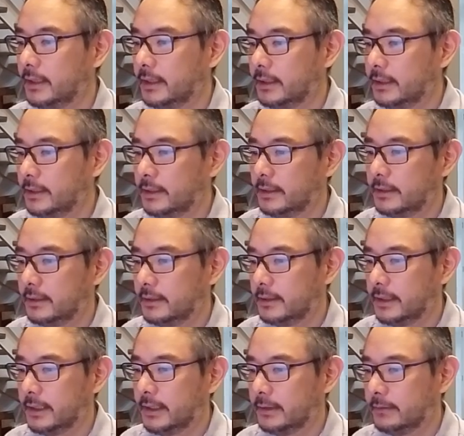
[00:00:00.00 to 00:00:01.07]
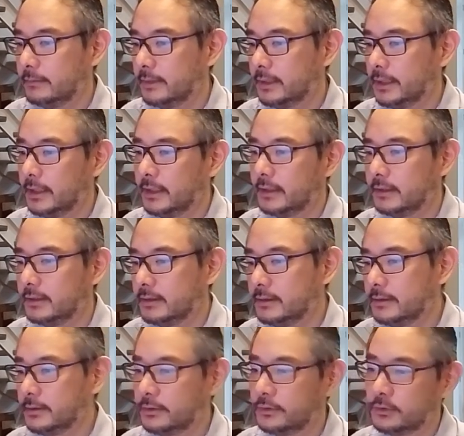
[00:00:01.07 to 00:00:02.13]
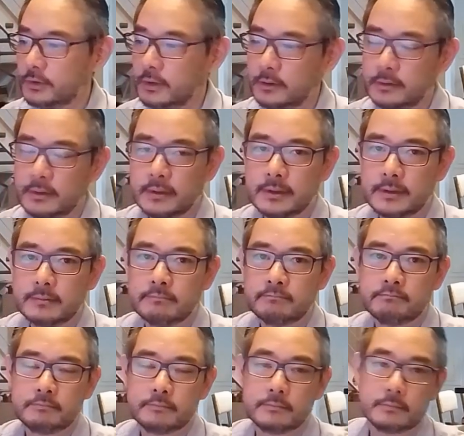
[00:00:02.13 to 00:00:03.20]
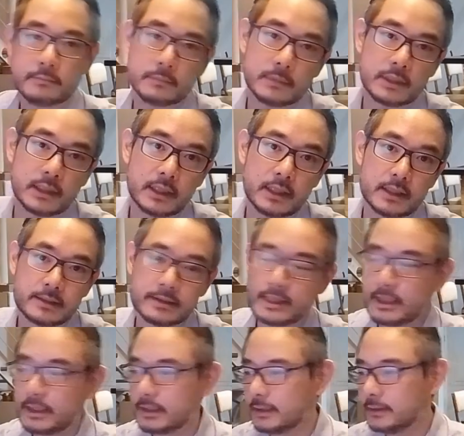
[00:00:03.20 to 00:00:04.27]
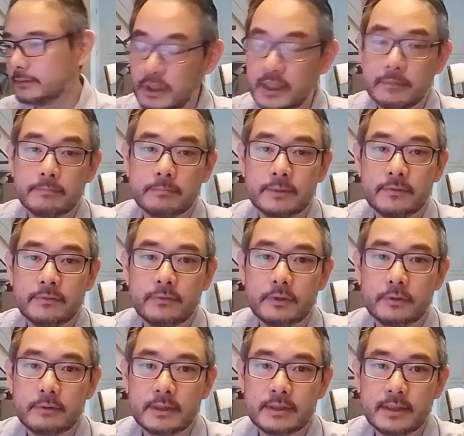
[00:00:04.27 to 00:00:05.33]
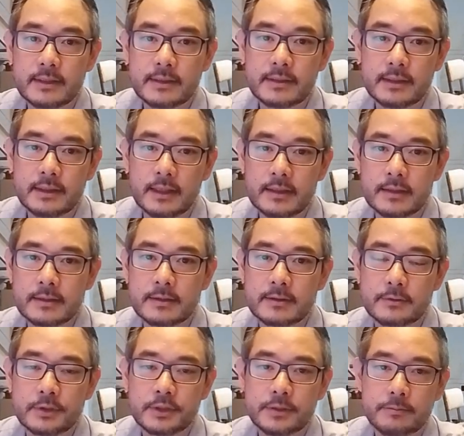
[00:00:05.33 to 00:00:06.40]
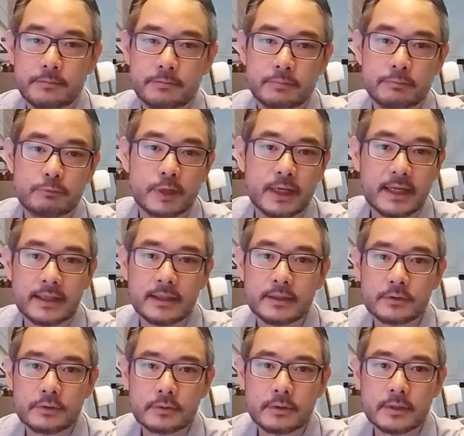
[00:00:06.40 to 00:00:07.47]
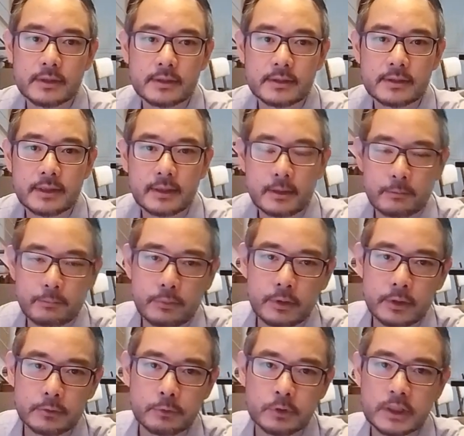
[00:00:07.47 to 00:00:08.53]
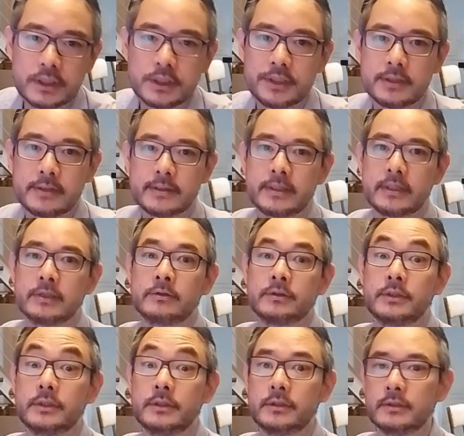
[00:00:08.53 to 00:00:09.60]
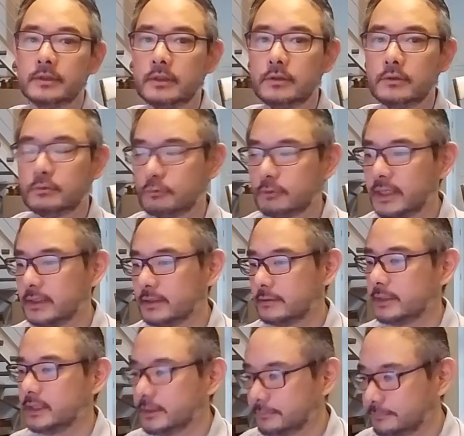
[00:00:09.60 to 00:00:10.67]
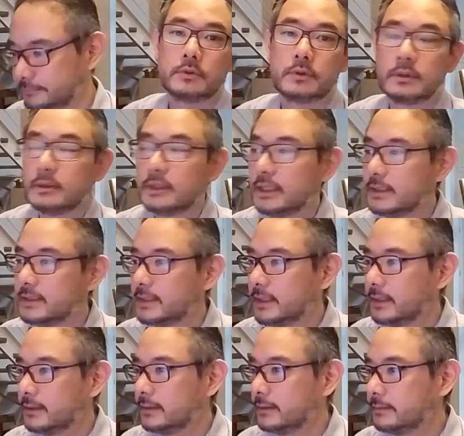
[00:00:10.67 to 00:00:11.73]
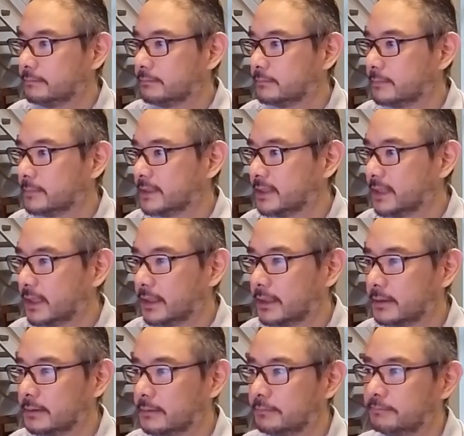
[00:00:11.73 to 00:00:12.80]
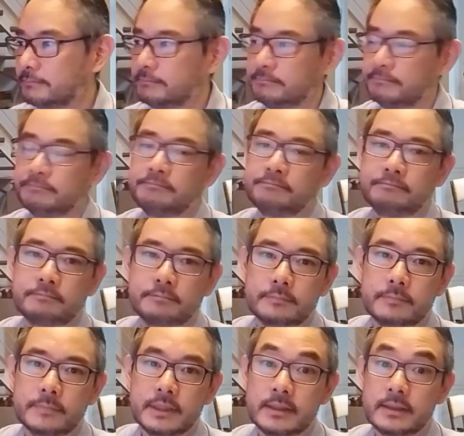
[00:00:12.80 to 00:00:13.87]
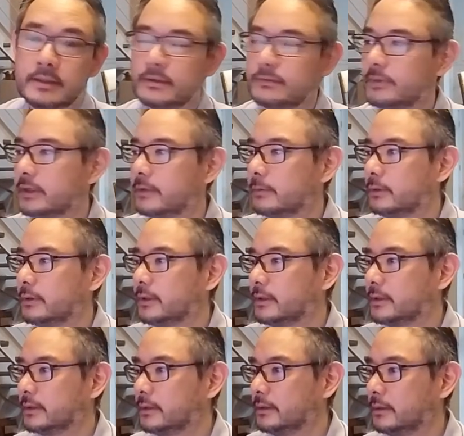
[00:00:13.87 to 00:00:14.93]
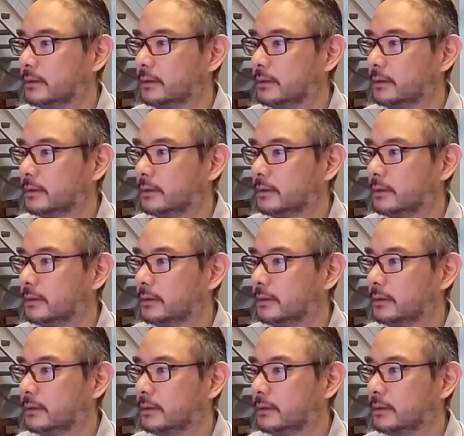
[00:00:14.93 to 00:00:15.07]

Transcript: and the name in a strong tag. Right, before we test it, let's jump right into the second point, which is conditional rendering. So let's add a second instance variable here.